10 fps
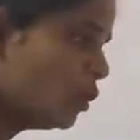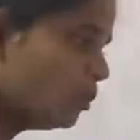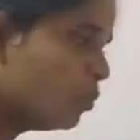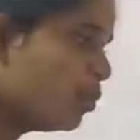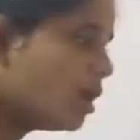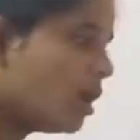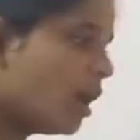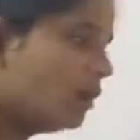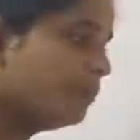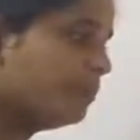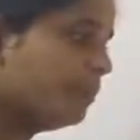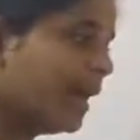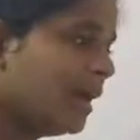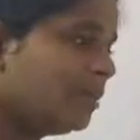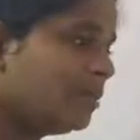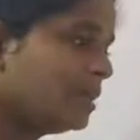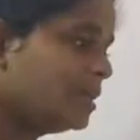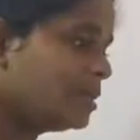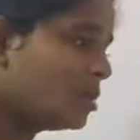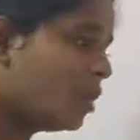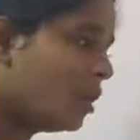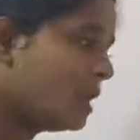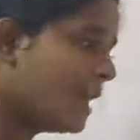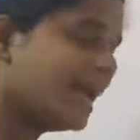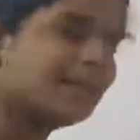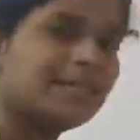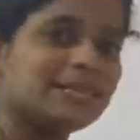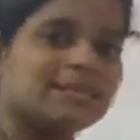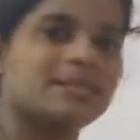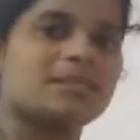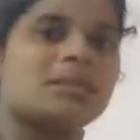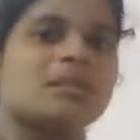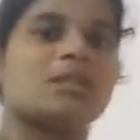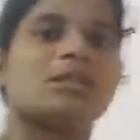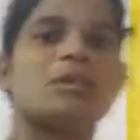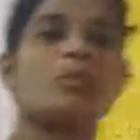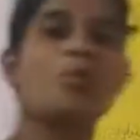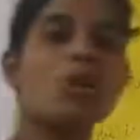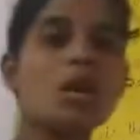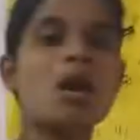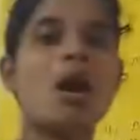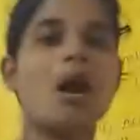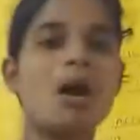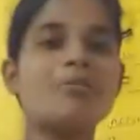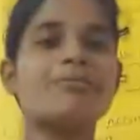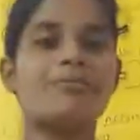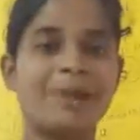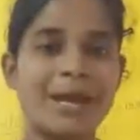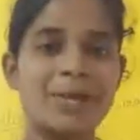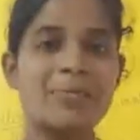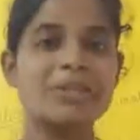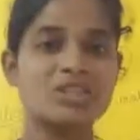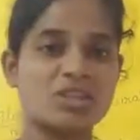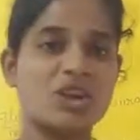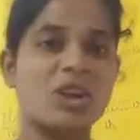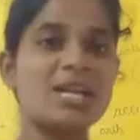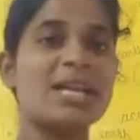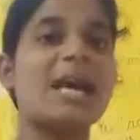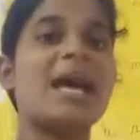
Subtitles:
book of map is called atlas. The book of map is called